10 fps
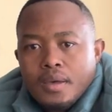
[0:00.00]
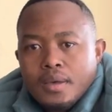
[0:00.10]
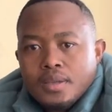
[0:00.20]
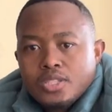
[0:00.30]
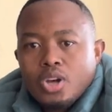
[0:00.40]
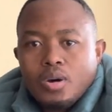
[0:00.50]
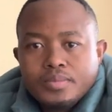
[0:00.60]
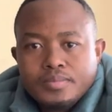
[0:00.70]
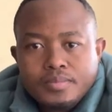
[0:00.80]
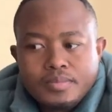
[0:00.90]
So,
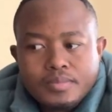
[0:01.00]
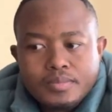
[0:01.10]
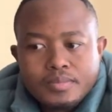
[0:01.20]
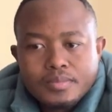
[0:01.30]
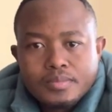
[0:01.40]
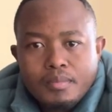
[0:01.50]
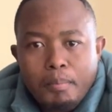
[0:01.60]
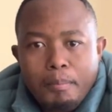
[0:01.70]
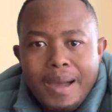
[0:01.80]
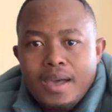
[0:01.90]

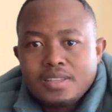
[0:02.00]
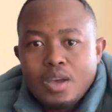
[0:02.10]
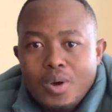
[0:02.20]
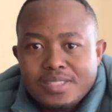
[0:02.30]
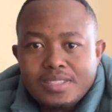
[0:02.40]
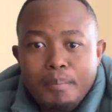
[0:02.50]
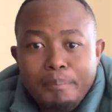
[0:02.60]
but as I was saying,